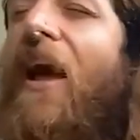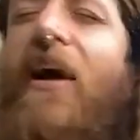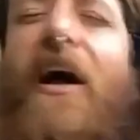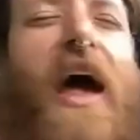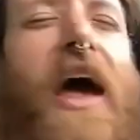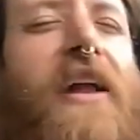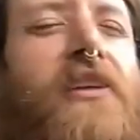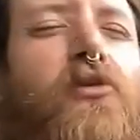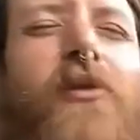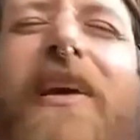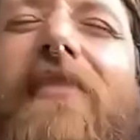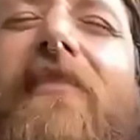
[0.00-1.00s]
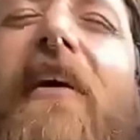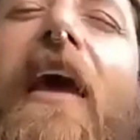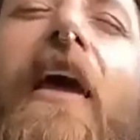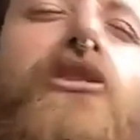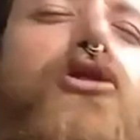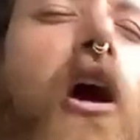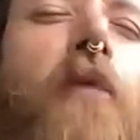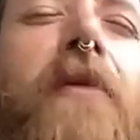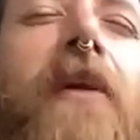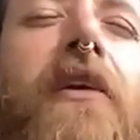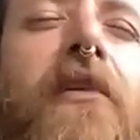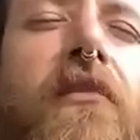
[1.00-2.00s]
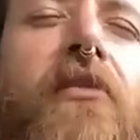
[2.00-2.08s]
and to an extent Andromedans,